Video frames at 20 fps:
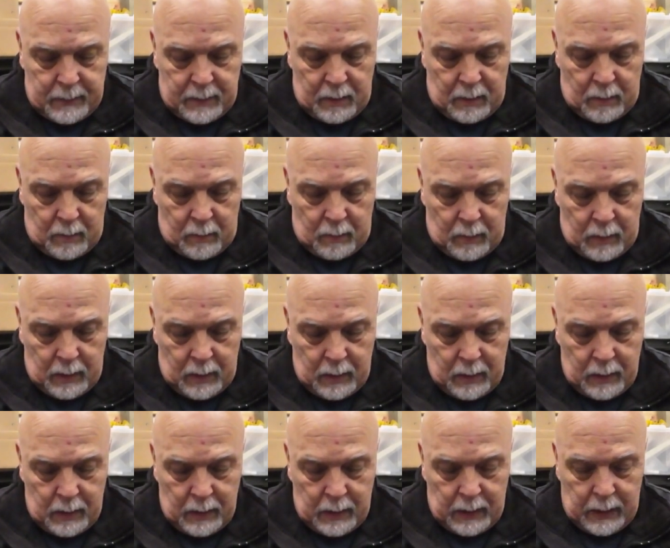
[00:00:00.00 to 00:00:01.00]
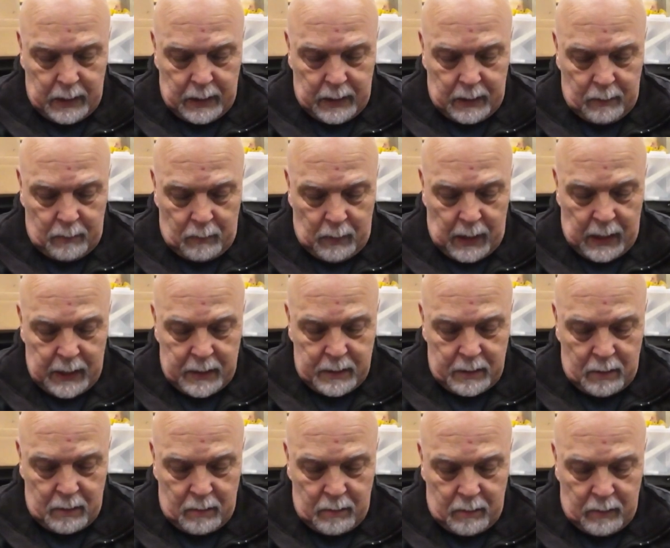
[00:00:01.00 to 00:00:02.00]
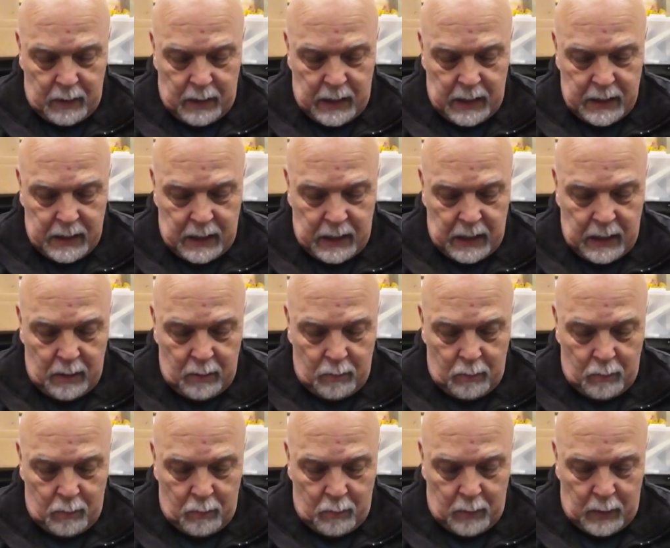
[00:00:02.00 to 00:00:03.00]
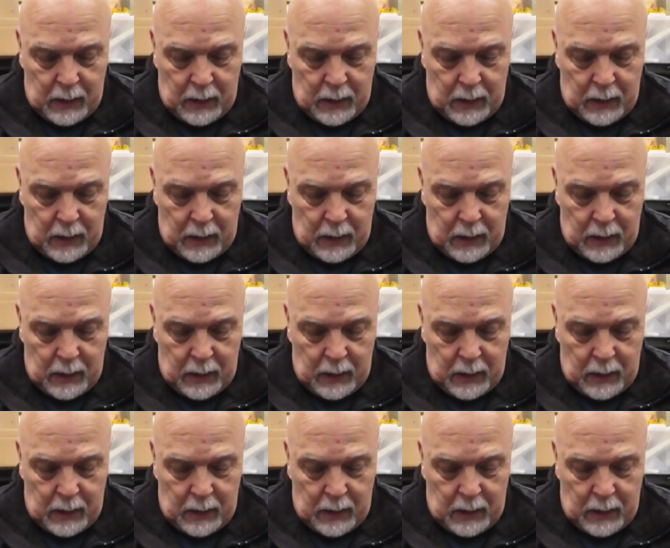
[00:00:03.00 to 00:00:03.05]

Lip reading: So Ranger EU